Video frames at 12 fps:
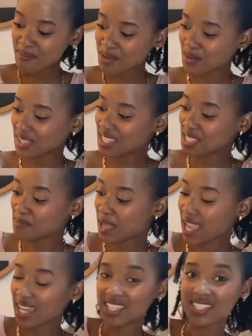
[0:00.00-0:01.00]
with this
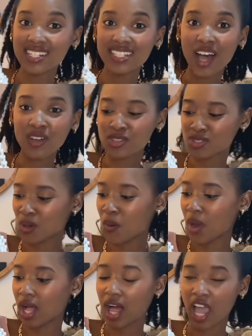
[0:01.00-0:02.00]
bag. It turned out so
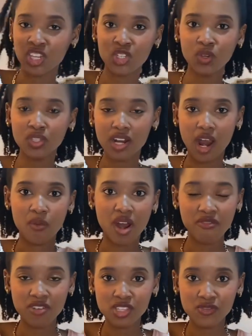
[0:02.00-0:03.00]
well. I showed her a
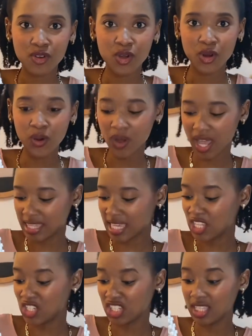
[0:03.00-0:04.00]
reference photo and
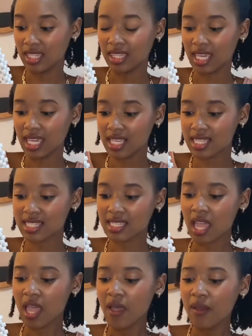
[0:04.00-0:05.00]
then she did this.
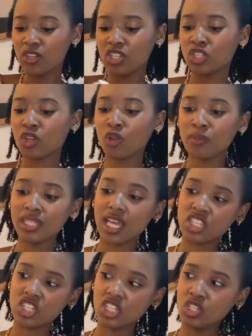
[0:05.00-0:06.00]
She told me
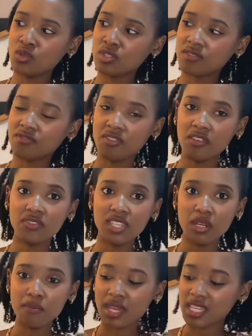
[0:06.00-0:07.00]
that she used
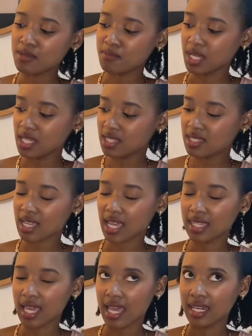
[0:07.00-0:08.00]
15 base beads,
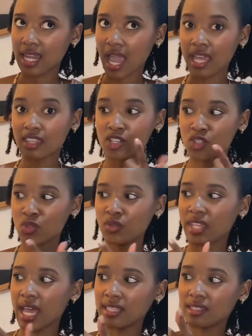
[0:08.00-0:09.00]
and then I understood
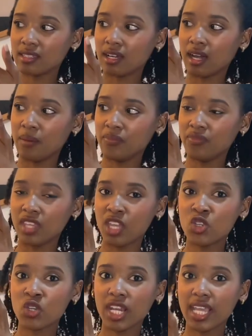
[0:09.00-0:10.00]
that they
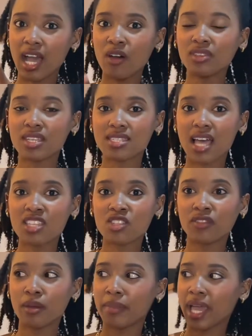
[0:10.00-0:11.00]
usually count the size of
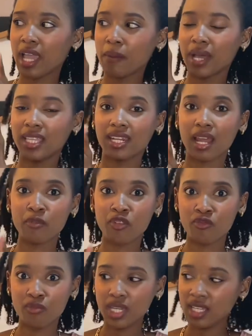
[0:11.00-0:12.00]
the bag by the number
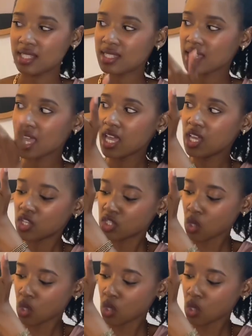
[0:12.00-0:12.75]
of beads. So